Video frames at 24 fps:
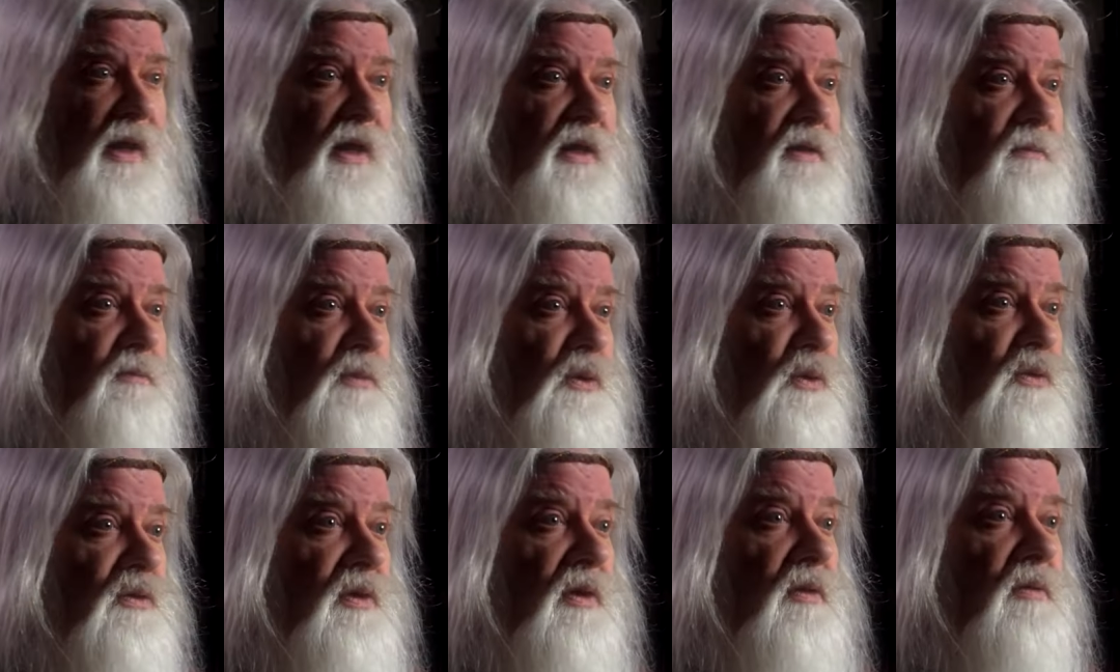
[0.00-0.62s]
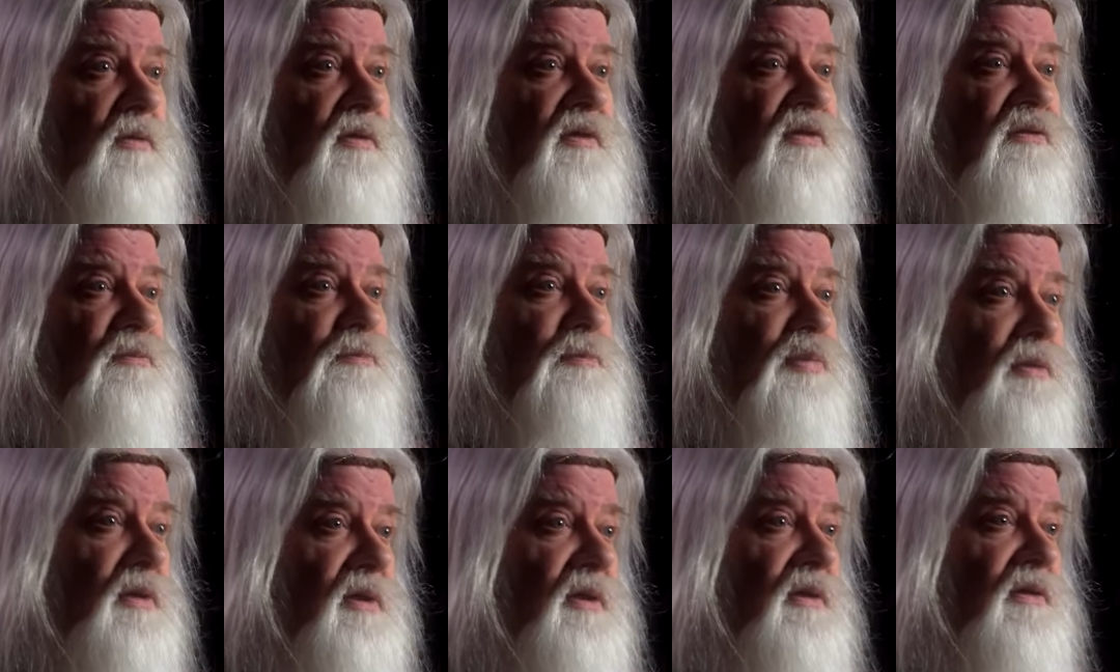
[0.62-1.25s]
and Murdoch
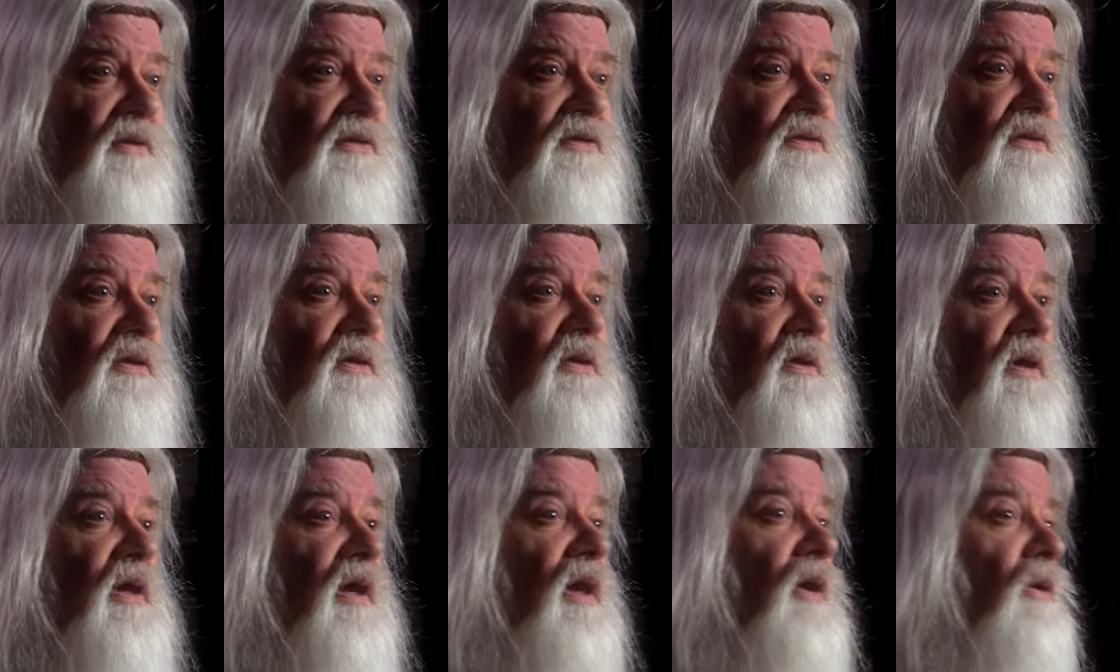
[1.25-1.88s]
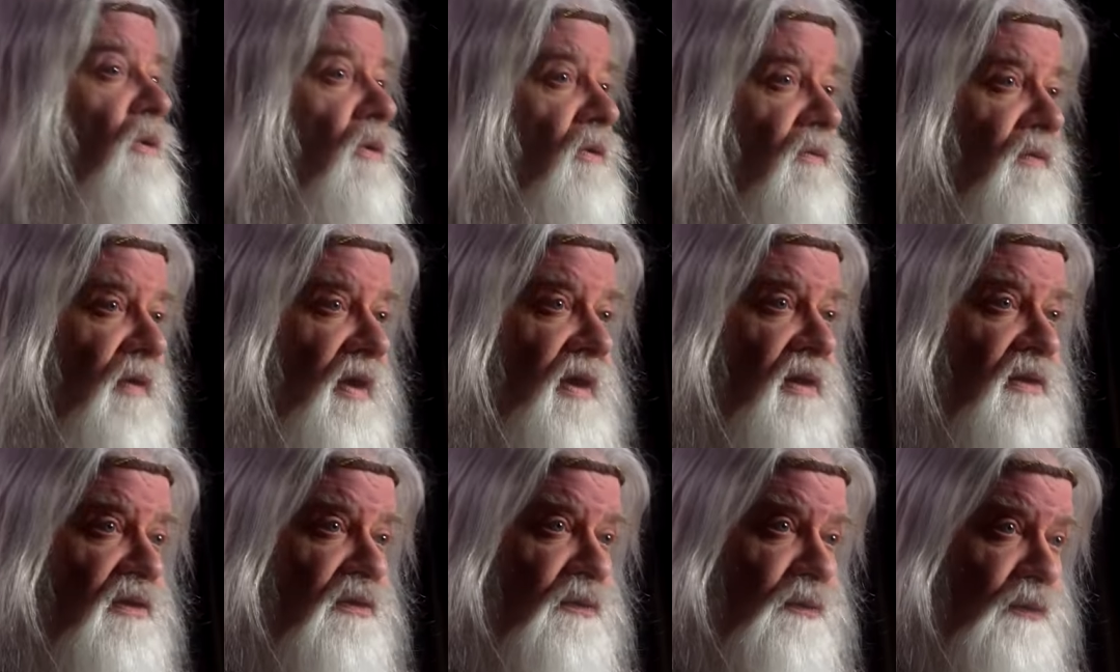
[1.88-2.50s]
is pleased at the
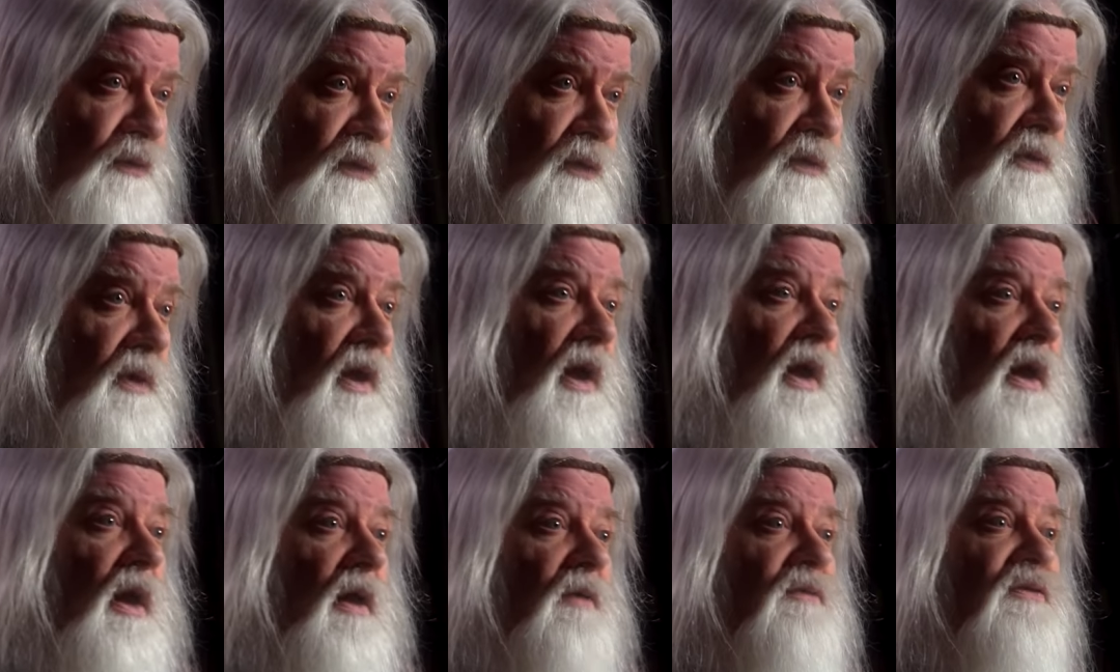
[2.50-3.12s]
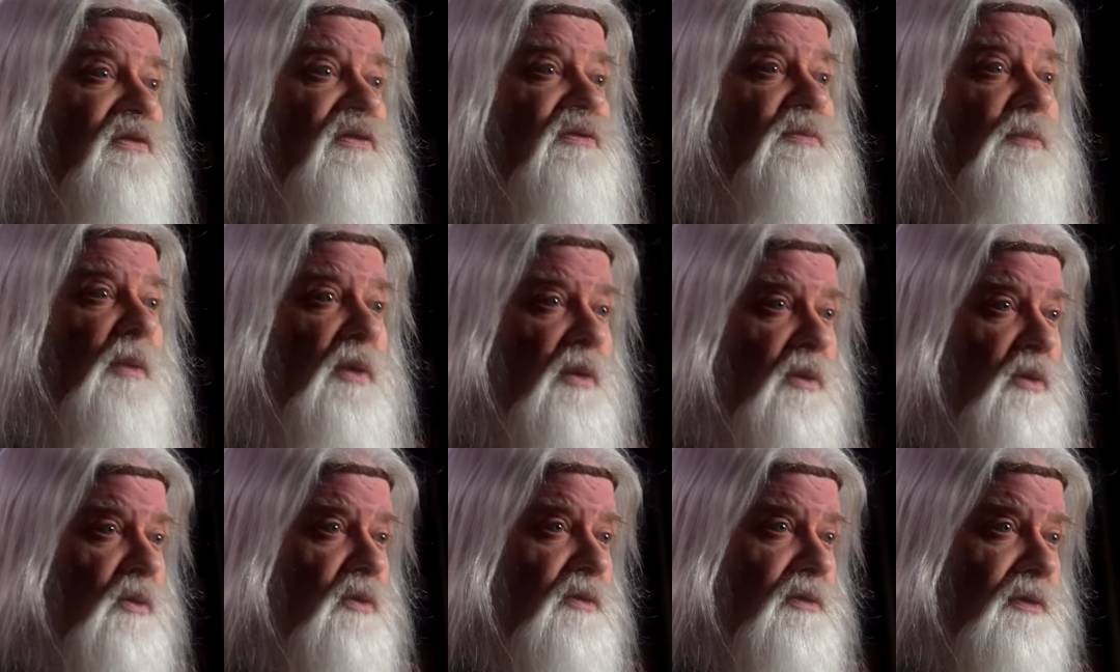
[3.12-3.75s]
caravans full of
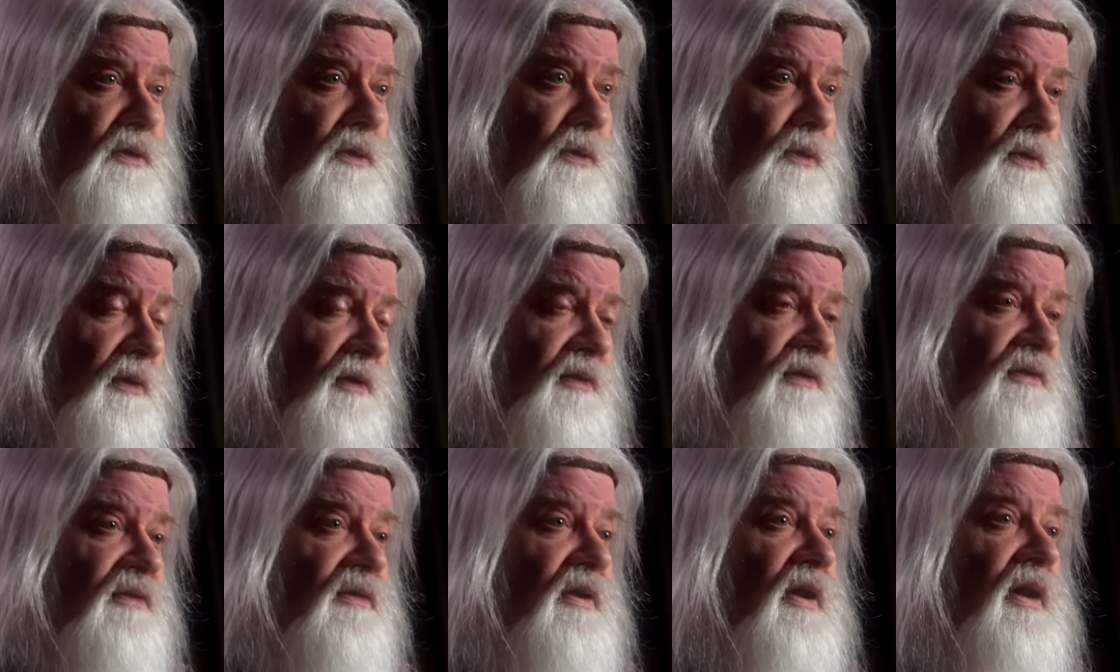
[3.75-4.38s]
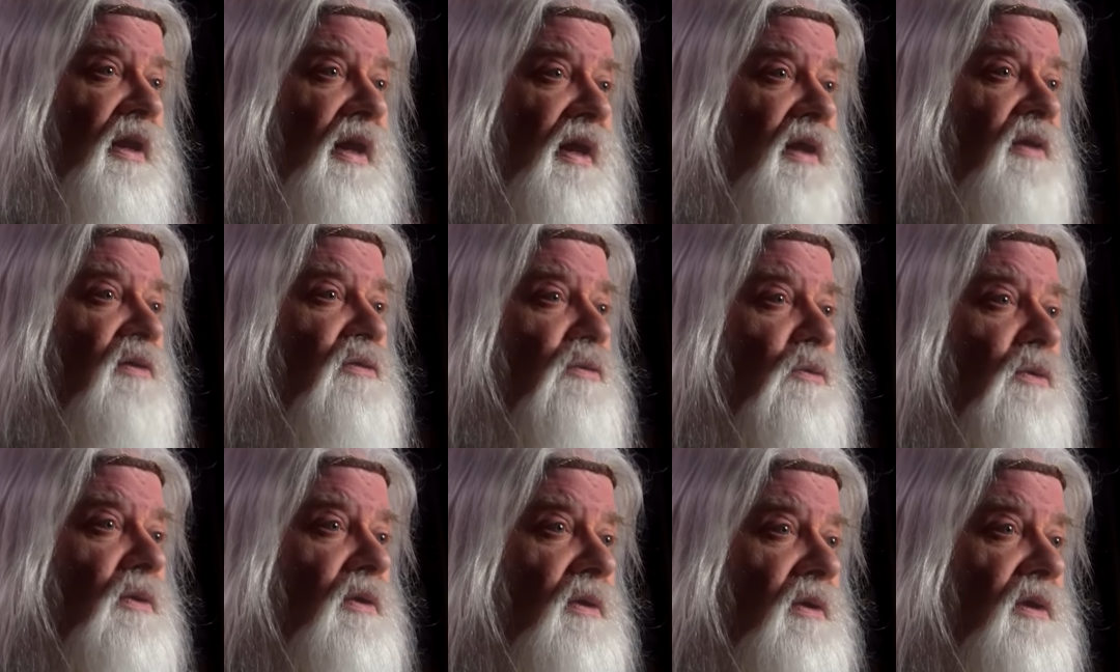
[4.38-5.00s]
smuggled goods that
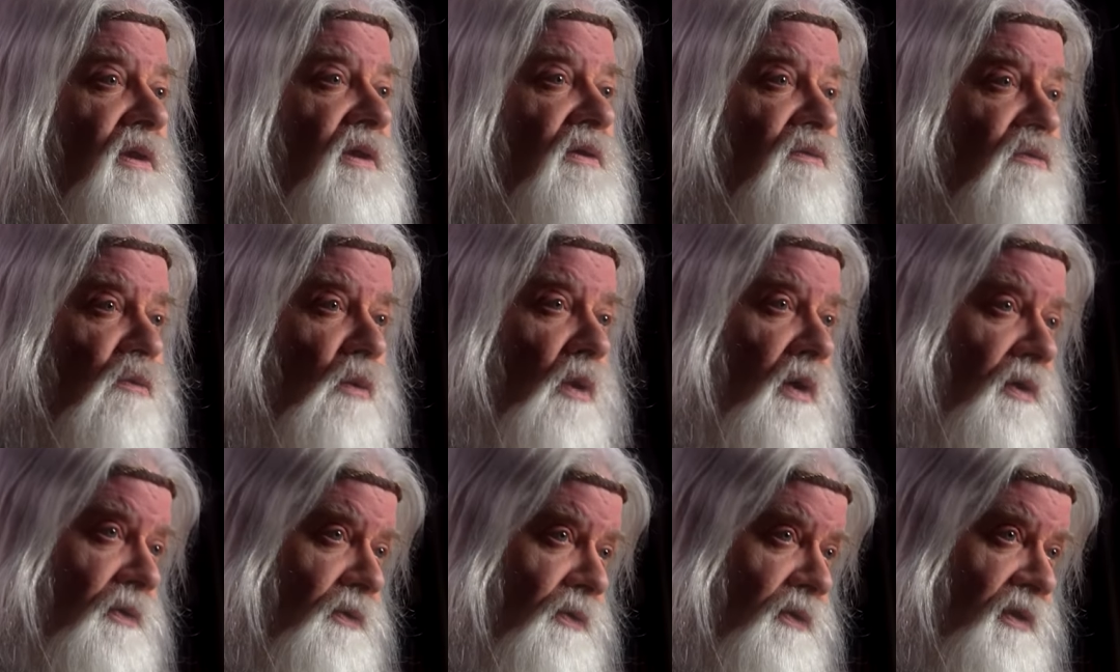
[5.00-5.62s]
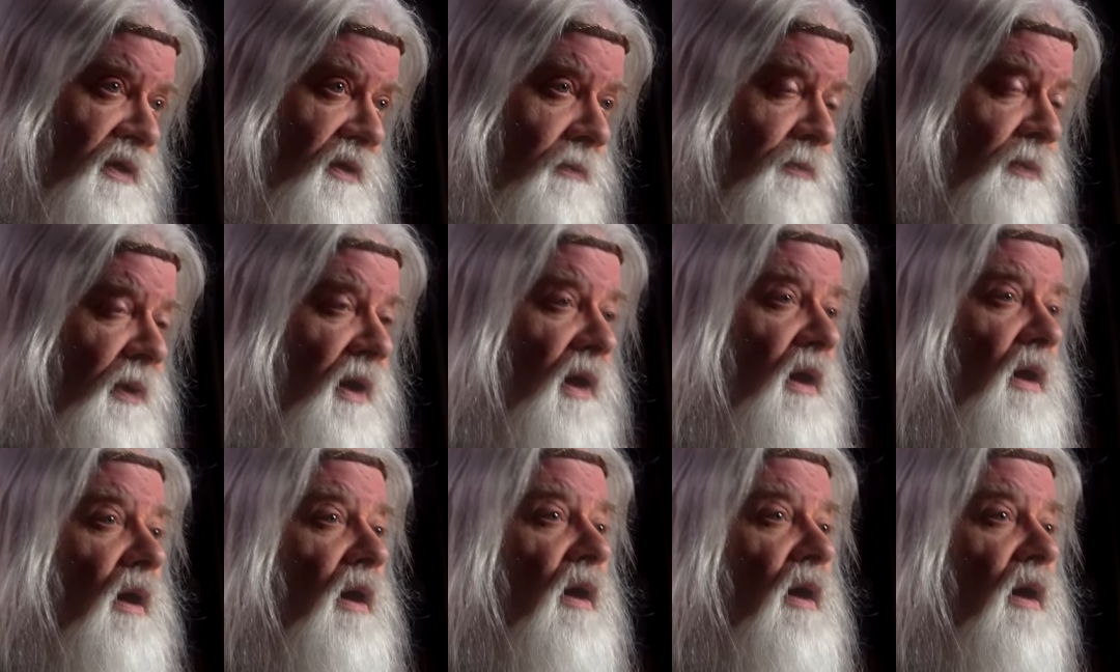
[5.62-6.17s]
enter and leave Waterdeep